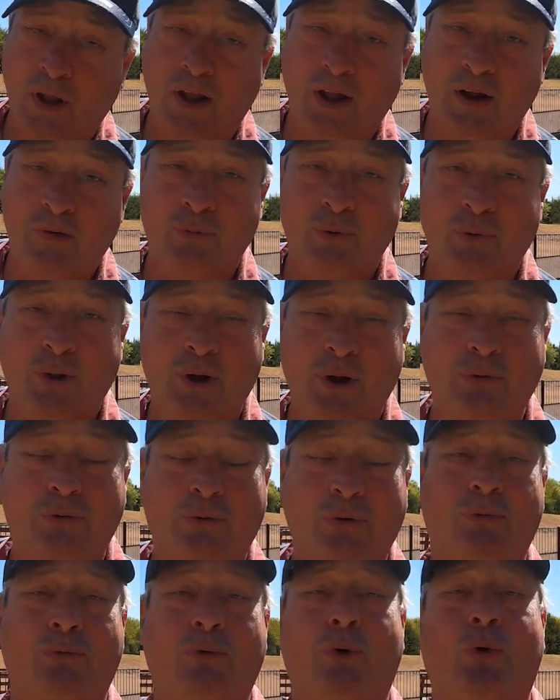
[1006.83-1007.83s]
And for
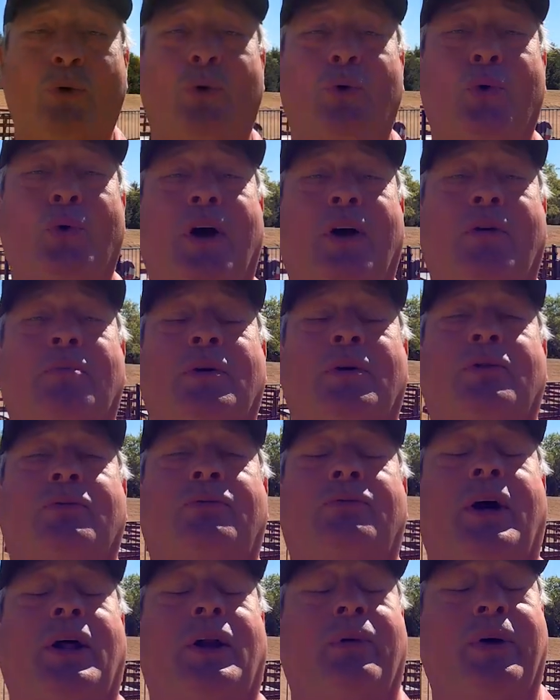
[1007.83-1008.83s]
those of you who have been
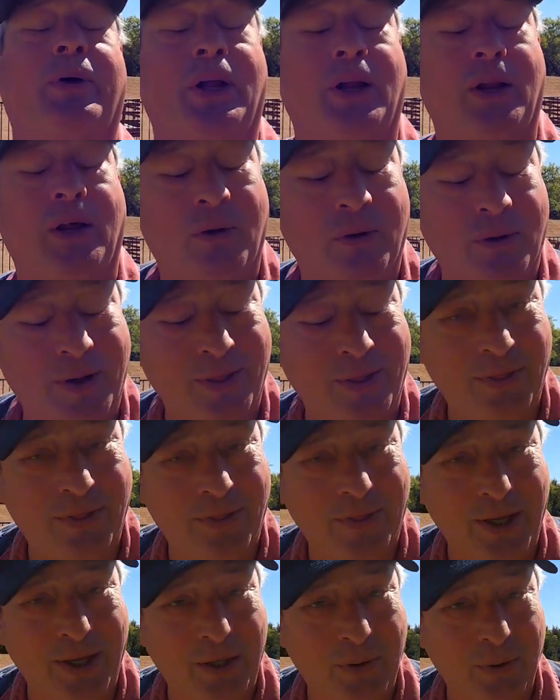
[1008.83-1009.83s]
following along,
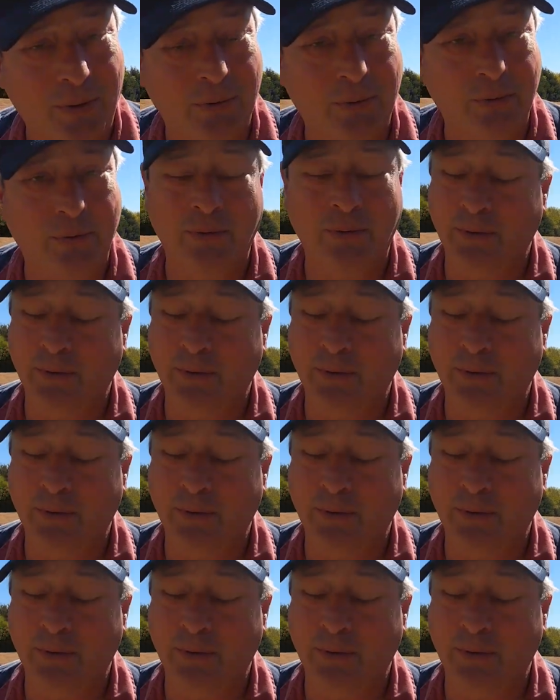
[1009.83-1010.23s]
thank you.